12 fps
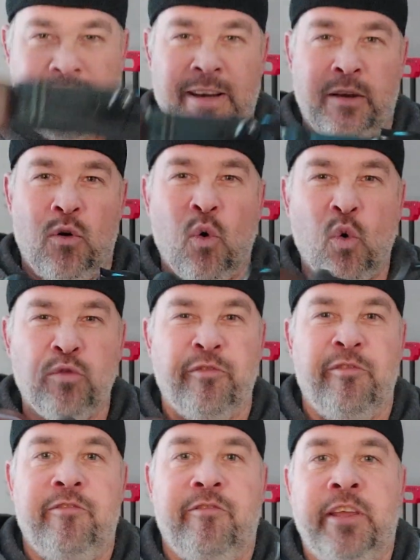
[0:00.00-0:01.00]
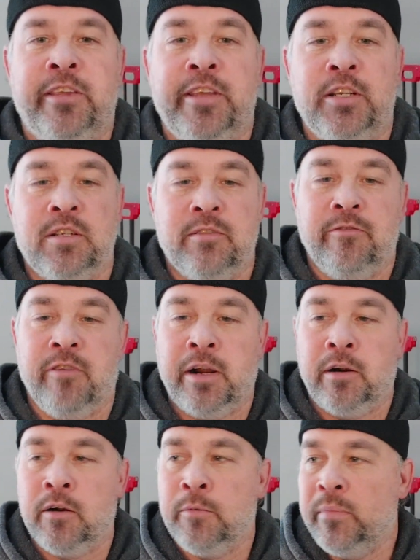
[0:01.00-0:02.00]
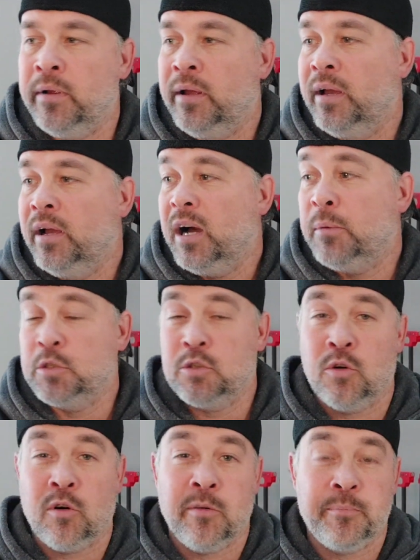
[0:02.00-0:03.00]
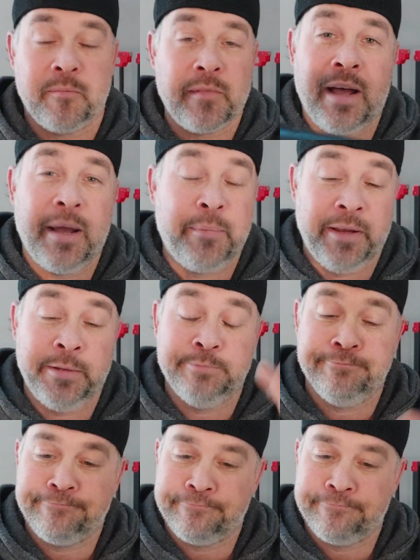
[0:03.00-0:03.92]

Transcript: like an old vintage firearm. I'm sure, I mean,